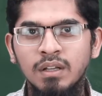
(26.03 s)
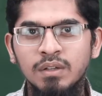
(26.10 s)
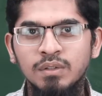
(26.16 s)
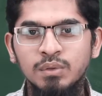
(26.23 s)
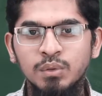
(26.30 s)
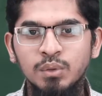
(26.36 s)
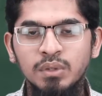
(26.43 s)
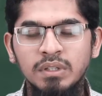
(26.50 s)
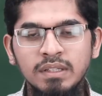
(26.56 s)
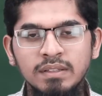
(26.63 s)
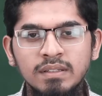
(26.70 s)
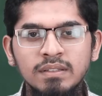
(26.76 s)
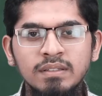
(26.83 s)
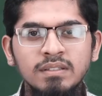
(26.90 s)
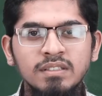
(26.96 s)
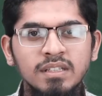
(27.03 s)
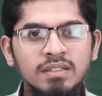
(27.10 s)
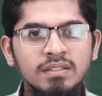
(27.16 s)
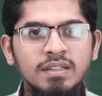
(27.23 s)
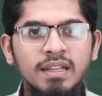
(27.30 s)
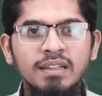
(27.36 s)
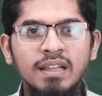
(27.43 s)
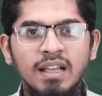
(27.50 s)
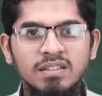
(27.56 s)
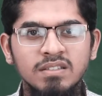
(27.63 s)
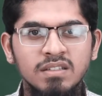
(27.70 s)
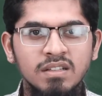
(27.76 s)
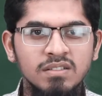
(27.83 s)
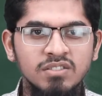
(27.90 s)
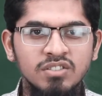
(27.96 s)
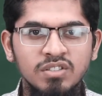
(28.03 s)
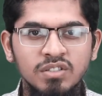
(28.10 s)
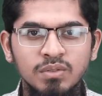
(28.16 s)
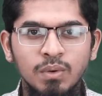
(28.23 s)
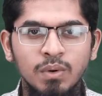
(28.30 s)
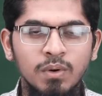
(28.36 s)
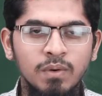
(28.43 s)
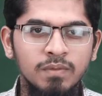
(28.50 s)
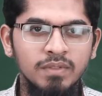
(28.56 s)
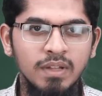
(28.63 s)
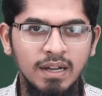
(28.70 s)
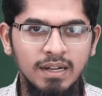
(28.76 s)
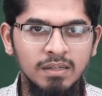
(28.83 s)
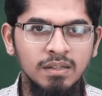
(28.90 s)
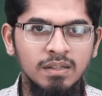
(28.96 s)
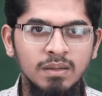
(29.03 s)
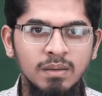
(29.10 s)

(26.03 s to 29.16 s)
So this is just an extension of that